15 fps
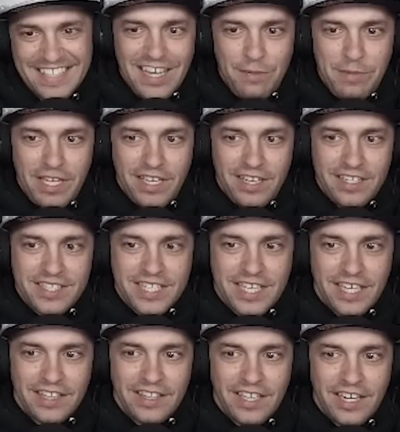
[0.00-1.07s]
I mean, it's
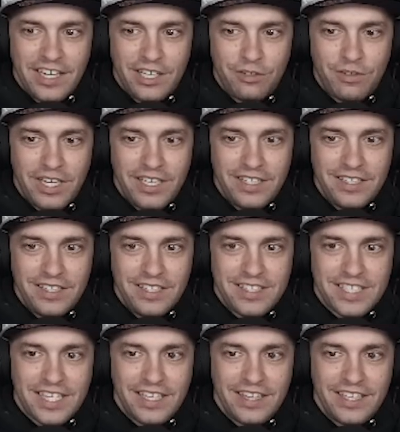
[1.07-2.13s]
getting there, right?
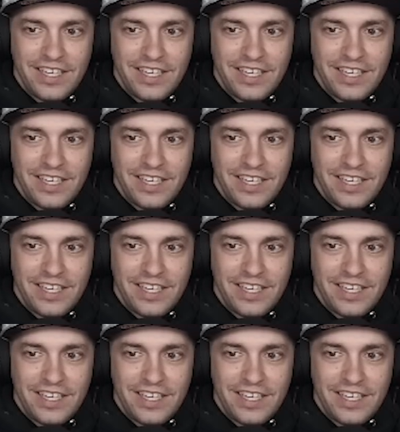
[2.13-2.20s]
It's getting